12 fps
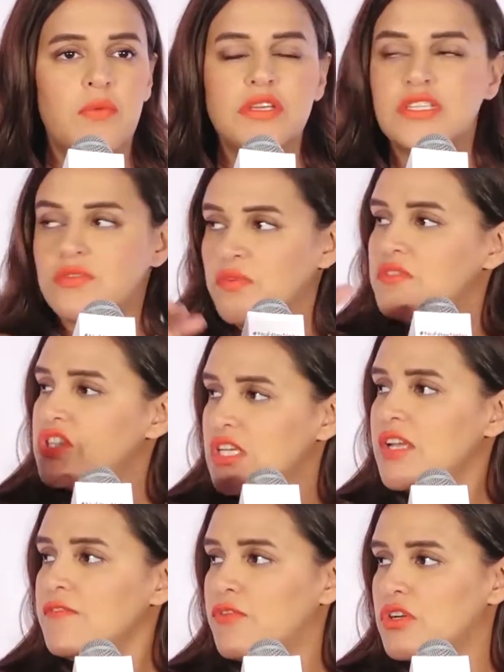We, we've
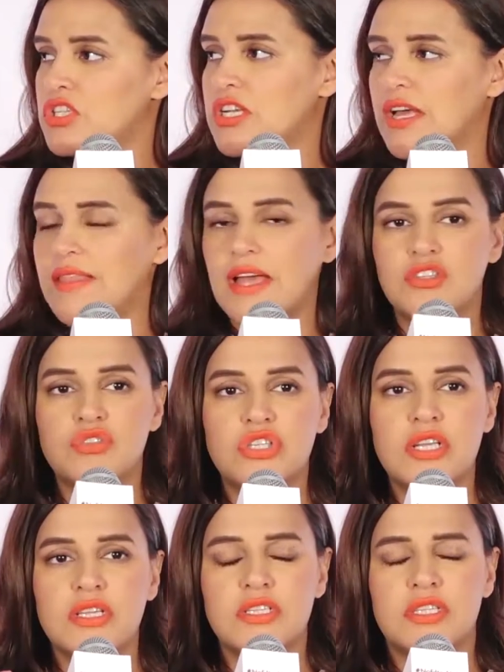seen footage like that. So
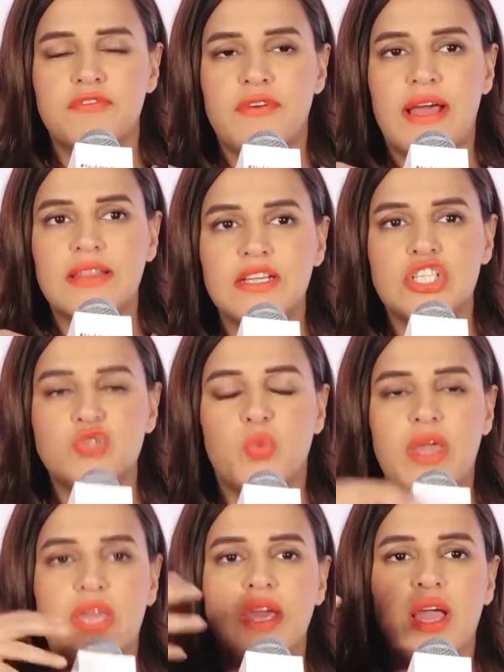she, the fact that she's
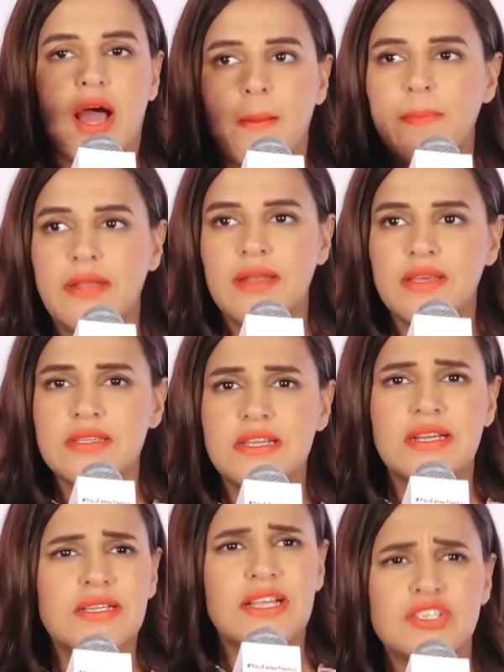waking up 10 years
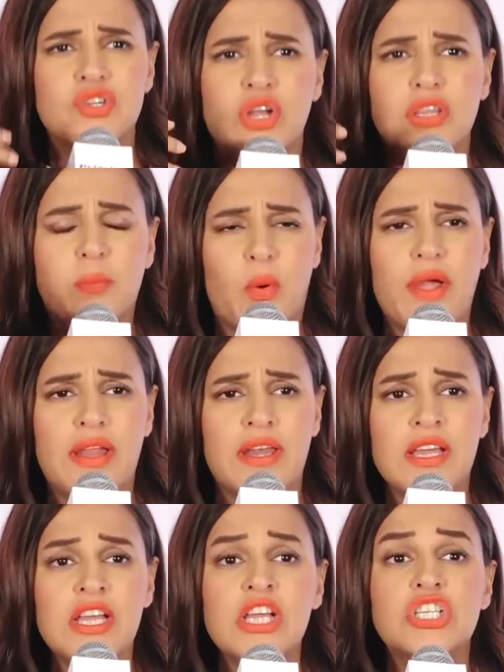later, that's not the point.
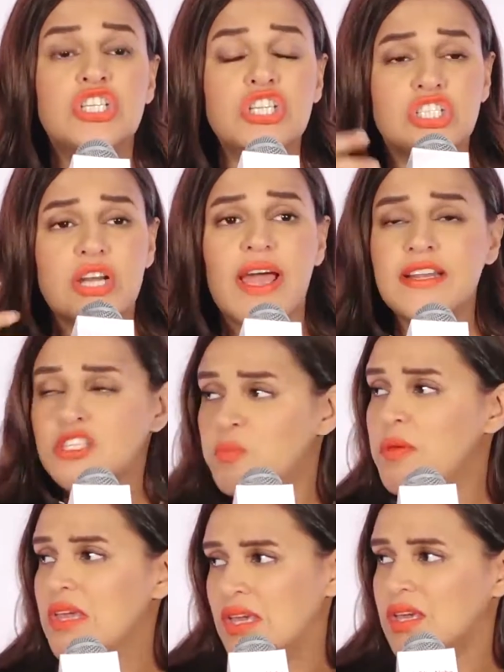She tried
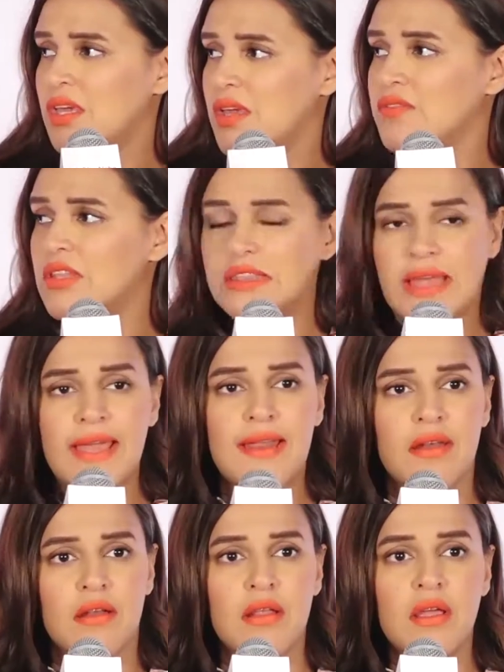speaking even
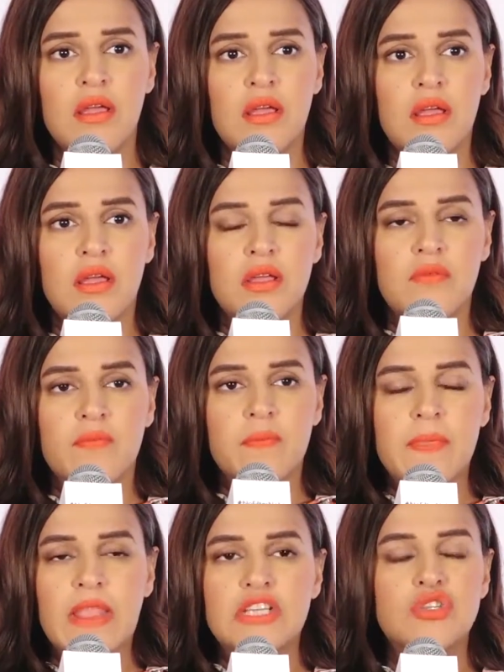then. Yeah, and she wasn't
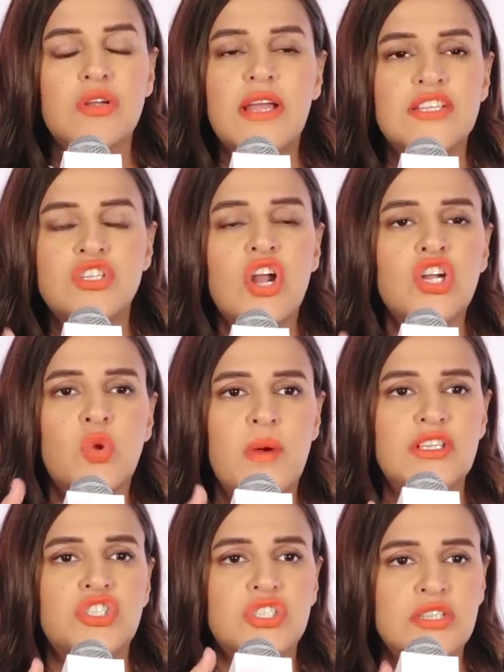given the So chance. let's not
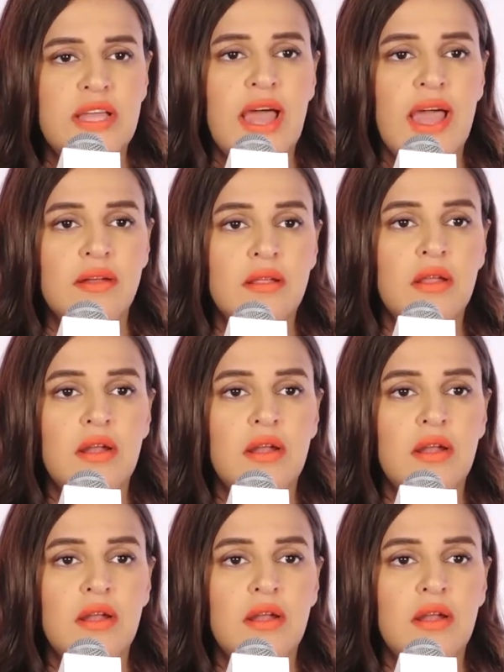question that.